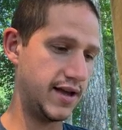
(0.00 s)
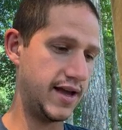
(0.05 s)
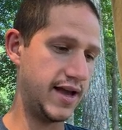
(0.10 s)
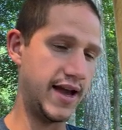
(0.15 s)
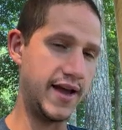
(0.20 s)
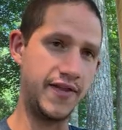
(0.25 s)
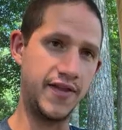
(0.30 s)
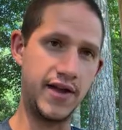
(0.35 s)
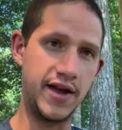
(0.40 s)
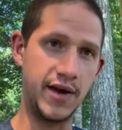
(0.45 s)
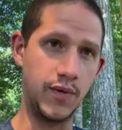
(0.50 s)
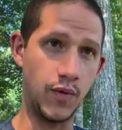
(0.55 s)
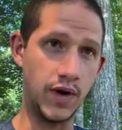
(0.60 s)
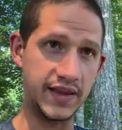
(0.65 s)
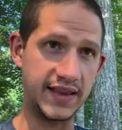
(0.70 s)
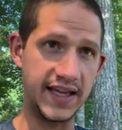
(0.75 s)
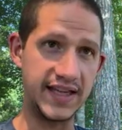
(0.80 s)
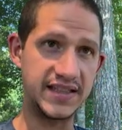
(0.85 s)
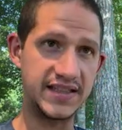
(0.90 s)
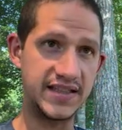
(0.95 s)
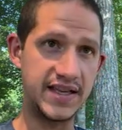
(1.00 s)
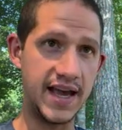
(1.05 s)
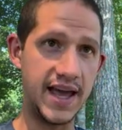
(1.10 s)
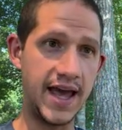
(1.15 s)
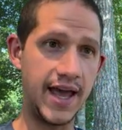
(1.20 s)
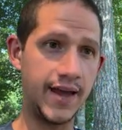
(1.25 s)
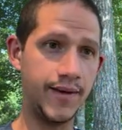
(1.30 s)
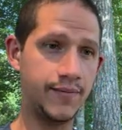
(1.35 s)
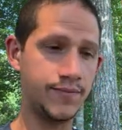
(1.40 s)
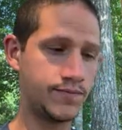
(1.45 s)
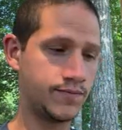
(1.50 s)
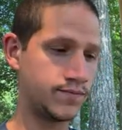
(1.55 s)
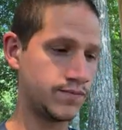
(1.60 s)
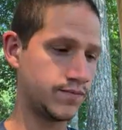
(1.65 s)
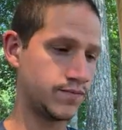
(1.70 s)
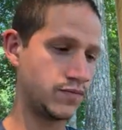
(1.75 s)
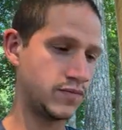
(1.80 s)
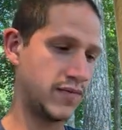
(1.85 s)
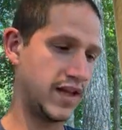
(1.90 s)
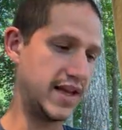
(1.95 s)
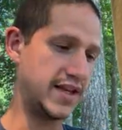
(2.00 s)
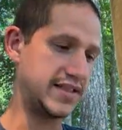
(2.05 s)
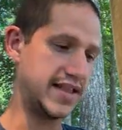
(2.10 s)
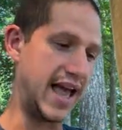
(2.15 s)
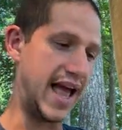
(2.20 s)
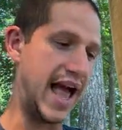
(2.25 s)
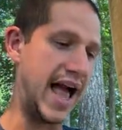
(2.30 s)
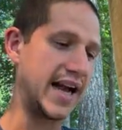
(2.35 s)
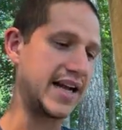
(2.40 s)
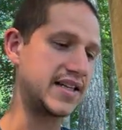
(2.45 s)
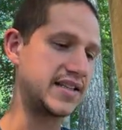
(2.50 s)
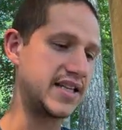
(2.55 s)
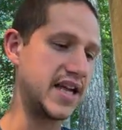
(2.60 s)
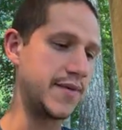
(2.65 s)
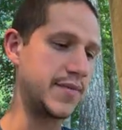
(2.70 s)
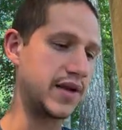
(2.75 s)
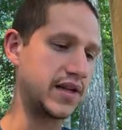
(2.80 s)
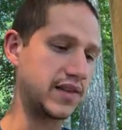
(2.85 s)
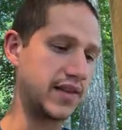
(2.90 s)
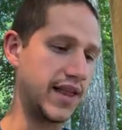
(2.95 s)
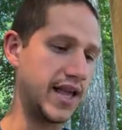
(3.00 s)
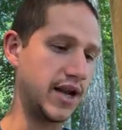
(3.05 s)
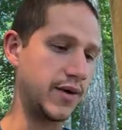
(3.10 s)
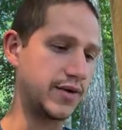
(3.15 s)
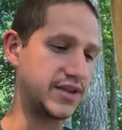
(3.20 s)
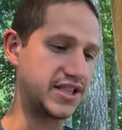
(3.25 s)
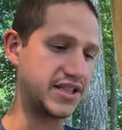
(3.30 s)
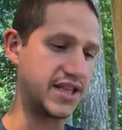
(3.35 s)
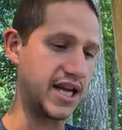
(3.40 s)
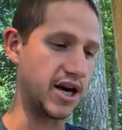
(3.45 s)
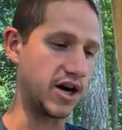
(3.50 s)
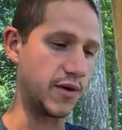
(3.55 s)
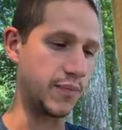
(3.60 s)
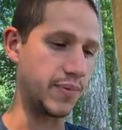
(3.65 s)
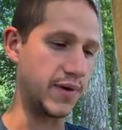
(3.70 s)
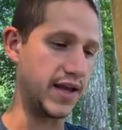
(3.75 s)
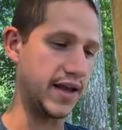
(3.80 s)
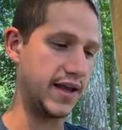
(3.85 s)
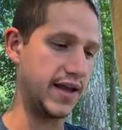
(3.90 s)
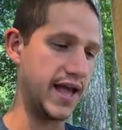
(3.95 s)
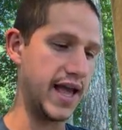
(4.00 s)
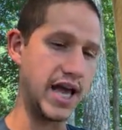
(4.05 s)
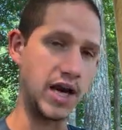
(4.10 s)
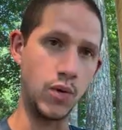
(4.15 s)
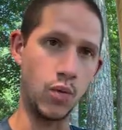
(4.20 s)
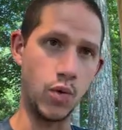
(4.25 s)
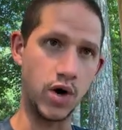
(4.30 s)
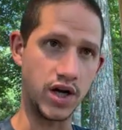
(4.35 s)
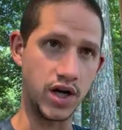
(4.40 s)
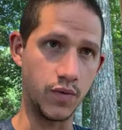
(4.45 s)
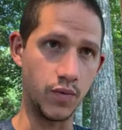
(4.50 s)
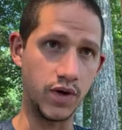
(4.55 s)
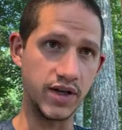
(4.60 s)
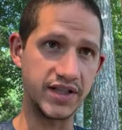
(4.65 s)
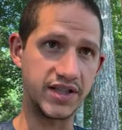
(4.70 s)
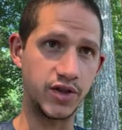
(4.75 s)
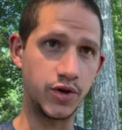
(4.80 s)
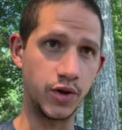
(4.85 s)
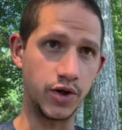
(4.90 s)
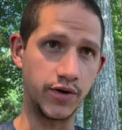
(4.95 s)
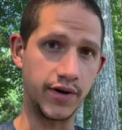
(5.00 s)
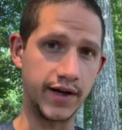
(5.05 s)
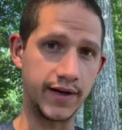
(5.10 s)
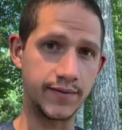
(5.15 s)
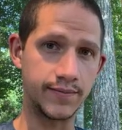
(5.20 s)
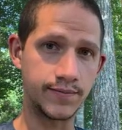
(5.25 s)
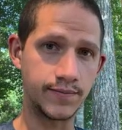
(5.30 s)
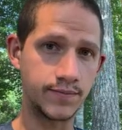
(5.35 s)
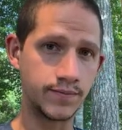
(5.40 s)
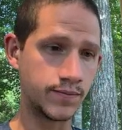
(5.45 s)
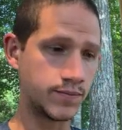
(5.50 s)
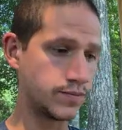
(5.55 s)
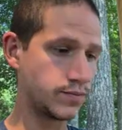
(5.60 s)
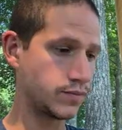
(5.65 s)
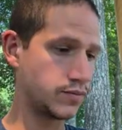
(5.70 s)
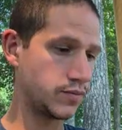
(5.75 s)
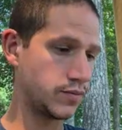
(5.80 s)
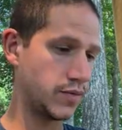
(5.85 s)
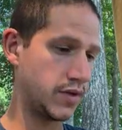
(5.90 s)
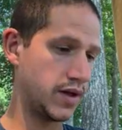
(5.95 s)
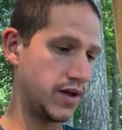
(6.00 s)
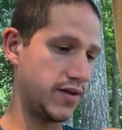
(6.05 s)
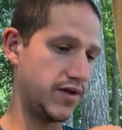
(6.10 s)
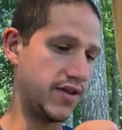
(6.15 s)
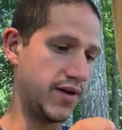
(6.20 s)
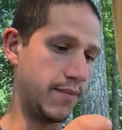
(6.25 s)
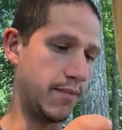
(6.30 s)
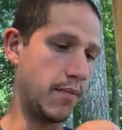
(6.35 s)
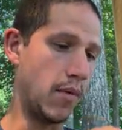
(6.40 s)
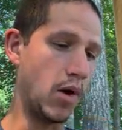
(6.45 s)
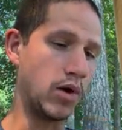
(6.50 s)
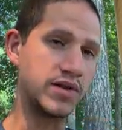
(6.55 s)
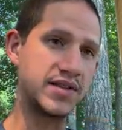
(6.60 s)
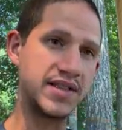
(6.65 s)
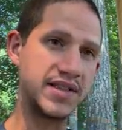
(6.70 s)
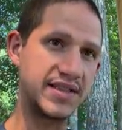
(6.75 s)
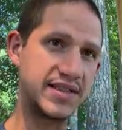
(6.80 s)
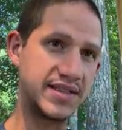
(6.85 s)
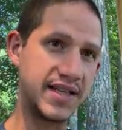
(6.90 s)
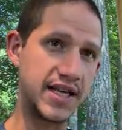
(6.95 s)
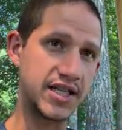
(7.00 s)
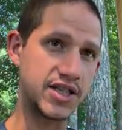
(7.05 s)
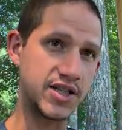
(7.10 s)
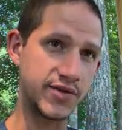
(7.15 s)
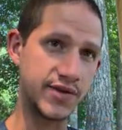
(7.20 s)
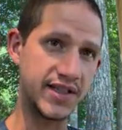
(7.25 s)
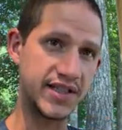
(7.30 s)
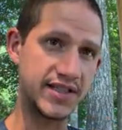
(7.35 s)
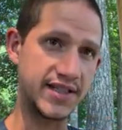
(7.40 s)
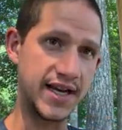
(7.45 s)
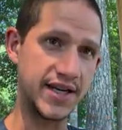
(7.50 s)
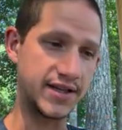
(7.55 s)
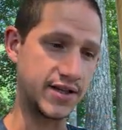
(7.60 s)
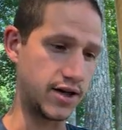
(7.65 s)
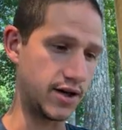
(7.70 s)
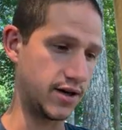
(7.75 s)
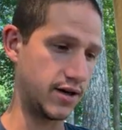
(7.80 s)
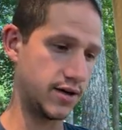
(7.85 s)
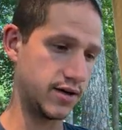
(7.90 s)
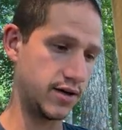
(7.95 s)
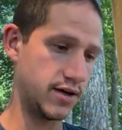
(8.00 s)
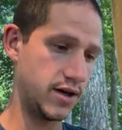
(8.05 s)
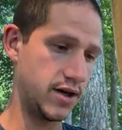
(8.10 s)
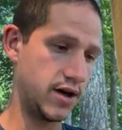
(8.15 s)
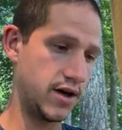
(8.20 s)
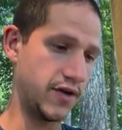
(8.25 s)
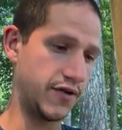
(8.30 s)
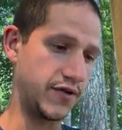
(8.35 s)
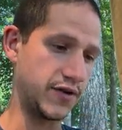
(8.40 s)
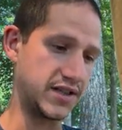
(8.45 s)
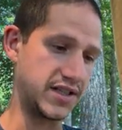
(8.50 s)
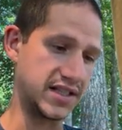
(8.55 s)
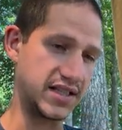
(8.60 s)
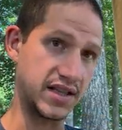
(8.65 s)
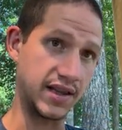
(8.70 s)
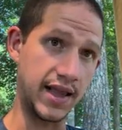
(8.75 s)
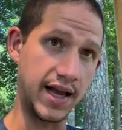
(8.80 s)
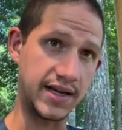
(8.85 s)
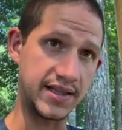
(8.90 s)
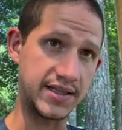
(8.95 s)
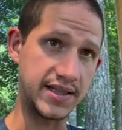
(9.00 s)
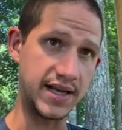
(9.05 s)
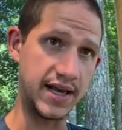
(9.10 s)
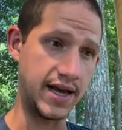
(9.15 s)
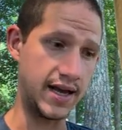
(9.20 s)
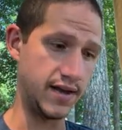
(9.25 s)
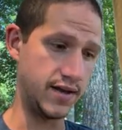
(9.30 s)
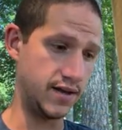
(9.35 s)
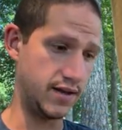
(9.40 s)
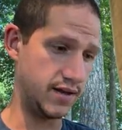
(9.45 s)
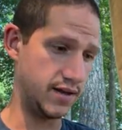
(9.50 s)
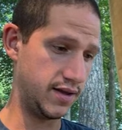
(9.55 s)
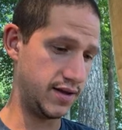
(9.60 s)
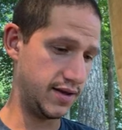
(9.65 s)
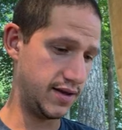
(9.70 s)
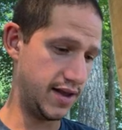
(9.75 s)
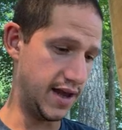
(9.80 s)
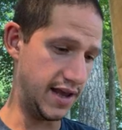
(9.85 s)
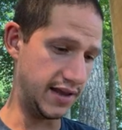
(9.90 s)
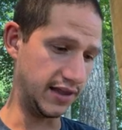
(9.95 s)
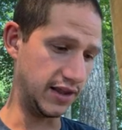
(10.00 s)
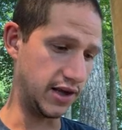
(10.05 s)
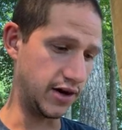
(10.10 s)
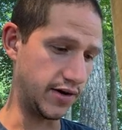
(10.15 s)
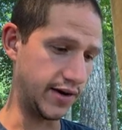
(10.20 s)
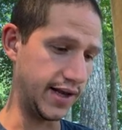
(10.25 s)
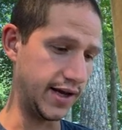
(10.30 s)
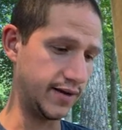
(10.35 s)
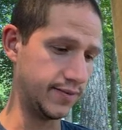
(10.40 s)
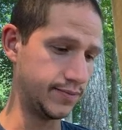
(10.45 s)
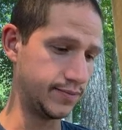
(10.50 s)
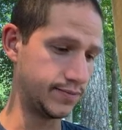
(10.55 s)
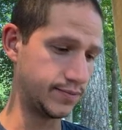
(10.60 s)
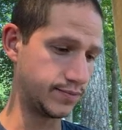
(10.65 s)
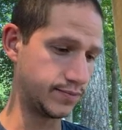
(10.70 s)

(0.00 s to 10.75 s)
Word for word: And they what they say is academic language therapy and one-on-one -on -one tutoring the Multisensory Center for Dyslexia and Learning.